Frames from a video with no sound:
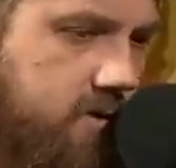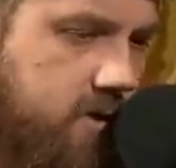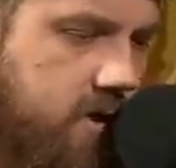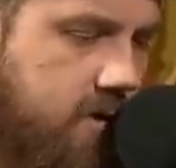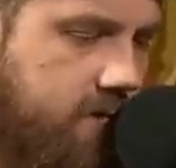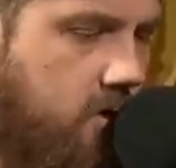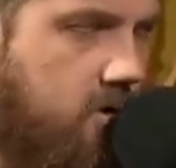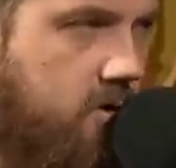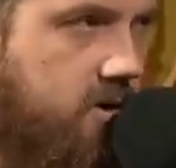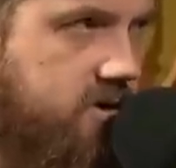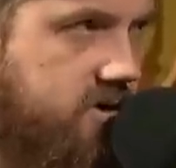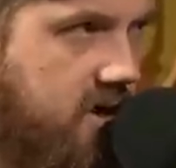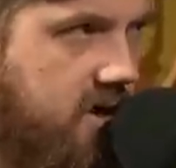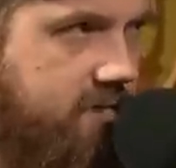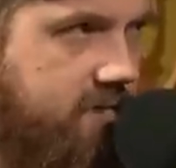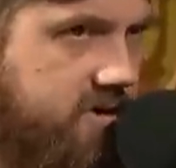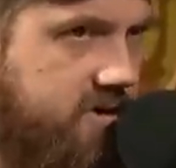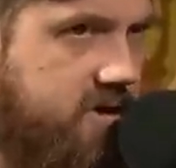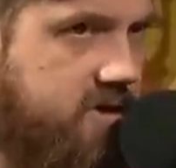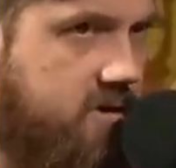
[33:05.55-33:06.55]
of course San
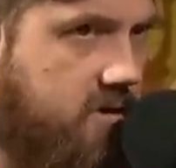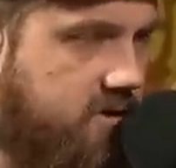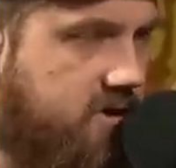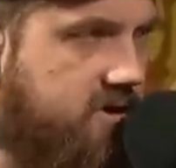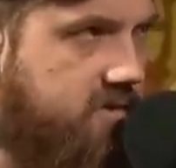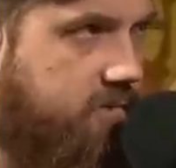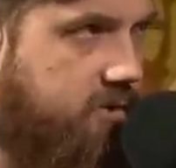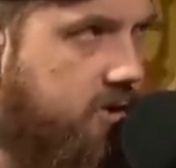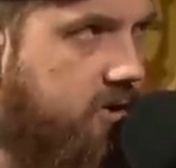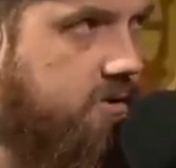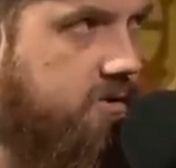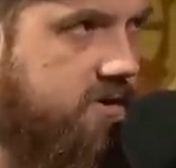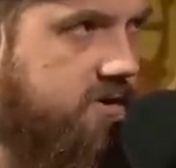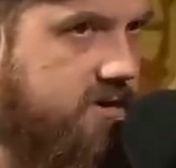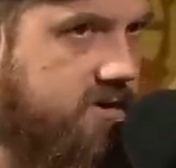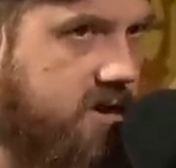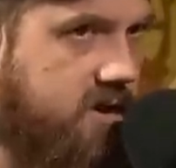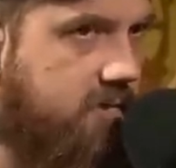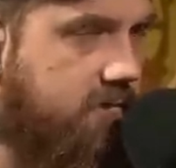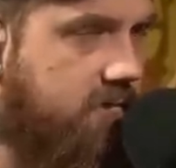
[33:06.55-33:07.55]
Francisco just
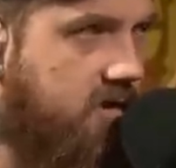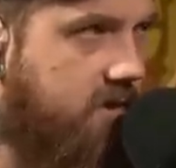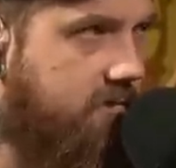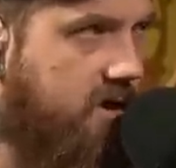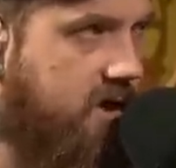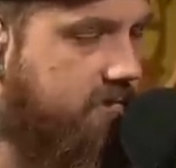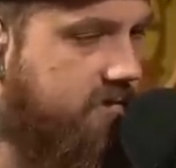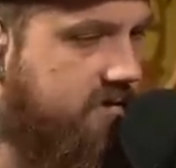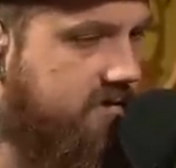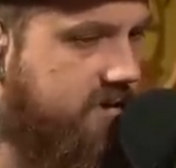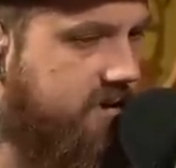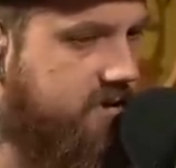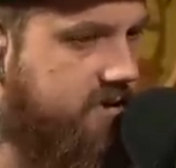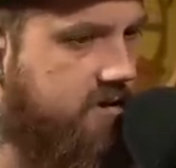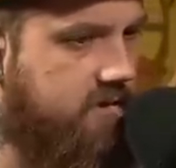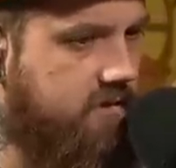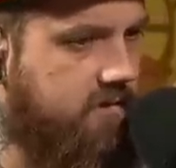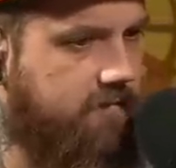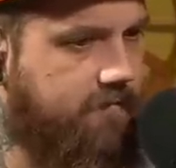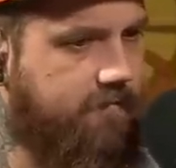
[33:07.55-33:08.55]
produces at the running back
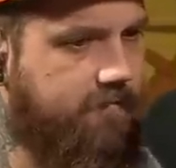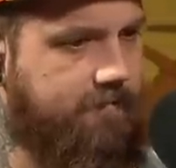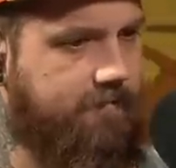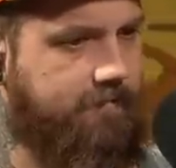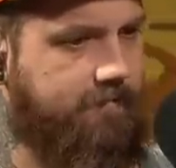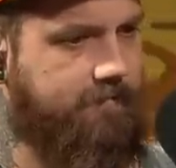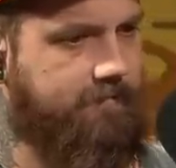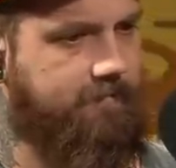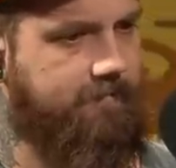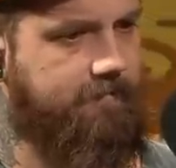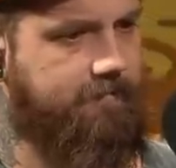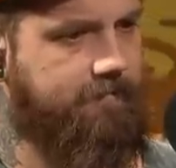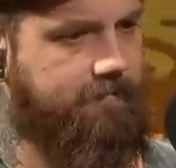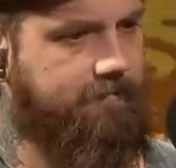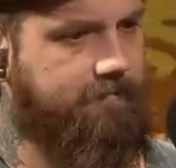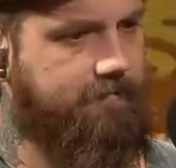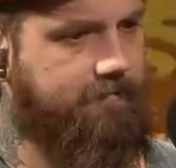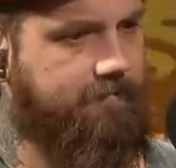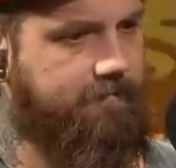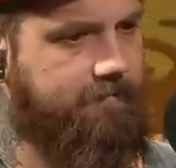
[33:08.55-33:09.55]
position. And the running back
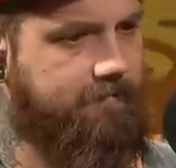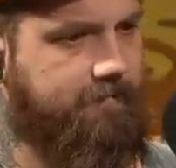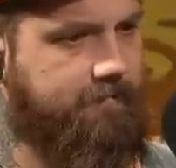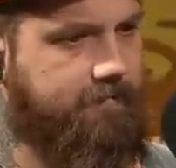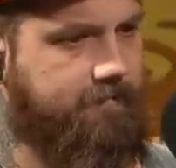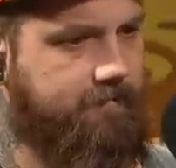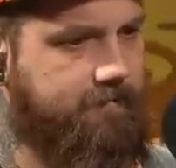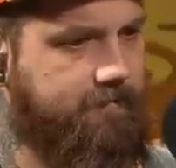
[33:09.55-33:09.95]
that you really want